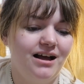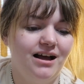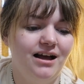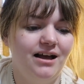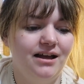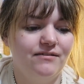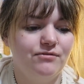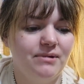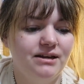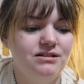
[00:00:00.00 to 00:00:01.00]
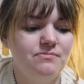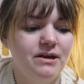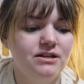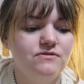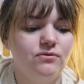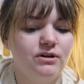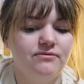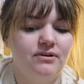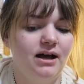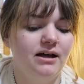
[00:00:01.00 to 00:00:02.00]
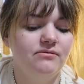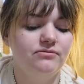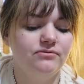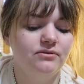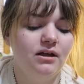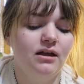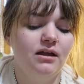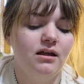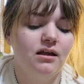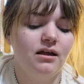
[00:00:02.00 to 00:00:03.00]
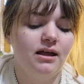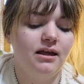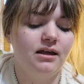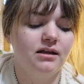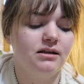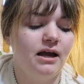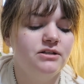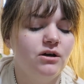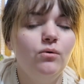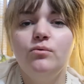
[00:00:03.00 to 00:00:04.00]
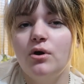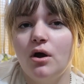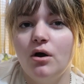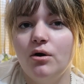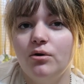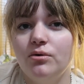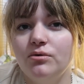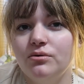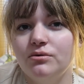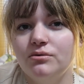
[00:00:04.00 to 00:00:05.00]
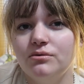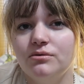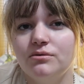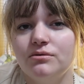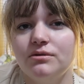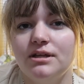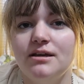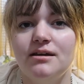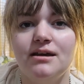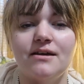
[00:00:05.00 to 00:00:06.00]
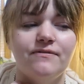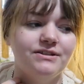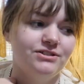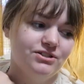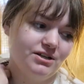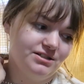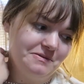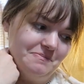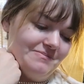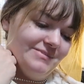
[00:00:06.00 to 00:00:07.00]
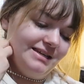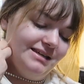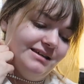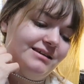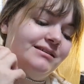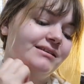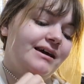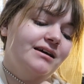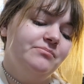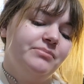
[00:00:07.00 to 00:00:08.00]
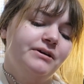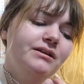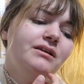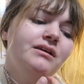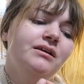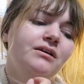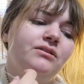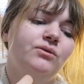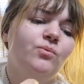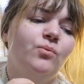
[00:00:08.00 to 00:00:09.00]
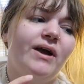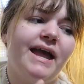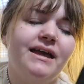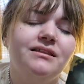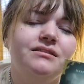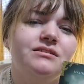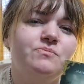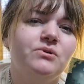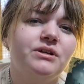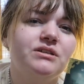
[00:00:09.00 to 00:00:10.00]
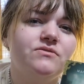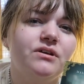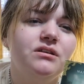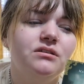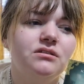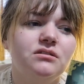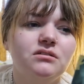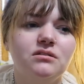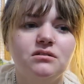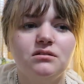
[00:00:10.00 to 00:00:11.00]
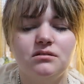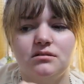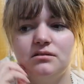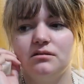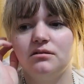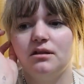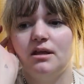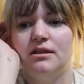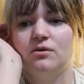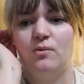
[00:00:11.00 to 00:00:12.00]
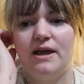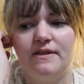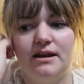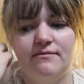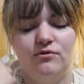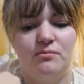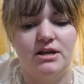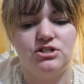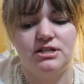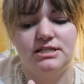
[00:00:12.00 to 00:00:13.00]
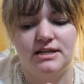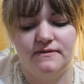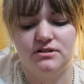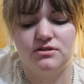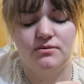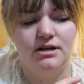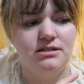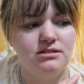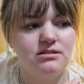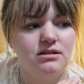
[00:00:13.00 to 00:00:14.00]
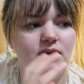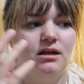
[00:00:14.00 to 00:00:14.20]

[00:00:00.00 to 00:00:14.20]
I've made it to page 45. And I don't know if it's just me yet, but the way that this book is written and the way that information is given to us,